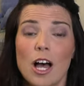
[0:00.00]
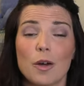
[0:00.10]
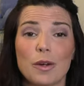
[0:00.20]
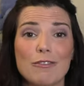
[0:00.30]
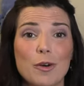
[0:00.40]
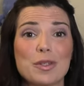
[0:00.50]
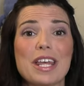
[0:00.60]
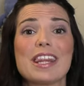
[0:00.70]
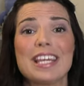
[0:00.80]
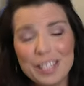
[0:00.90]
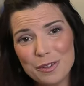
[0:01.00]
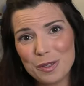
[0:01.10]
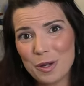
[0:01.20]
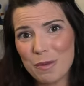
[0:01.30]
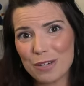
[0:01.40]
All right, folks, thank you
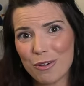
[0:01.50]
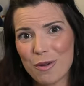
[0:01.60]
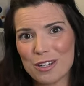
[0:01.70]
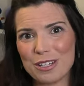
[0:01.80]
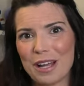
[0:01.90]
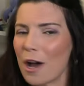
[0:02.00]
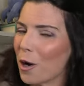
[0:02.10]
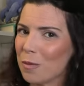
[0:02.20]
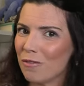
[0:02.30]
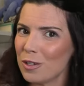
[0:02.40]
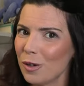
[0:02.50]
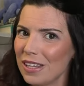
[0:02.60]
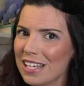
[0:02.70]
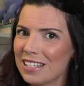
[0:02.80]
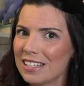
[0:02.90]
so much for watching. I hope you've
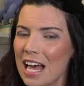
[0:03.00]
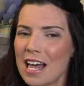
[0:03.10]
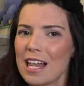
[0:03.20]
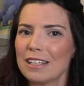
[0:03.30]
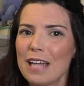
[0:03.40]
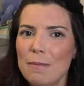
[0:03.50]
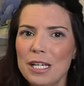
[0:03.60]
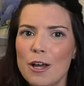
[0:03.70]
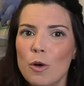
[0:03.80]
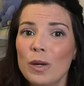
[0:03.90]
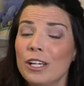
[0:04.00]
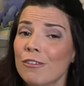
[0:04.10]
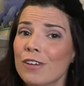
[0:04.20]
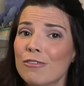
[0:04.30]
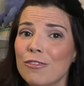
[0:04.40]
enjoyed this. Let me know what
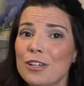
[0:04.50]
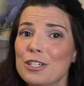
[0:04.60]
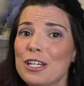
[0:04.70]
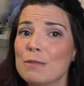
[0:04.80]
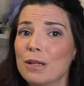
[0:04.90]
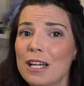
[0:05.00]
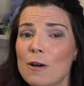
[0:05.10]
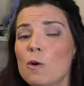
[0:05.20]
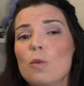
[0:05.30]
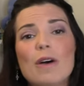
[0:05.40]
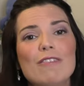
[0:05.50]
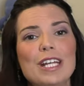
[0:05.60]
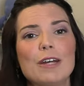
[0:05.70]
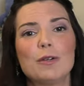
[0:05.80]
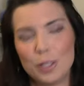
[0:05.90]
your favorite fish is below, what
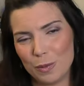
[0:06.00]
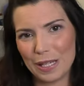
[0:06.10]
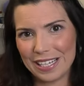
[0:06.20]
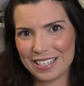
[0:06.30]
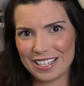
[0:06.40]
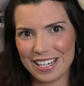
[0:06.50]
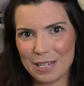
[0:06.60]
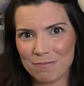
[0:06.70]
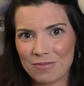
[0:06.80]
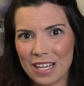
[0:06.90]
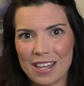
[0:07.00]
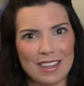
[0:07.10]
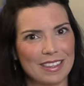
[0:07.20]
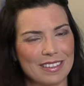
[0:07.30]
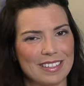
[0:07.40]
video you would like to see.
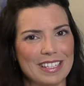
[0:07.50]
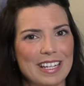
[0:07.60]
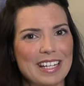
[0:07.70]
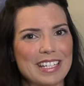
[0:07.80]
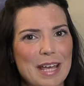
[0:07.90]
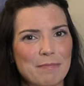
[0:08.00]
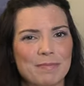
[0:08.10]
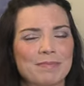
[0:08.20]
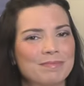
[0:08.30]
See you next time.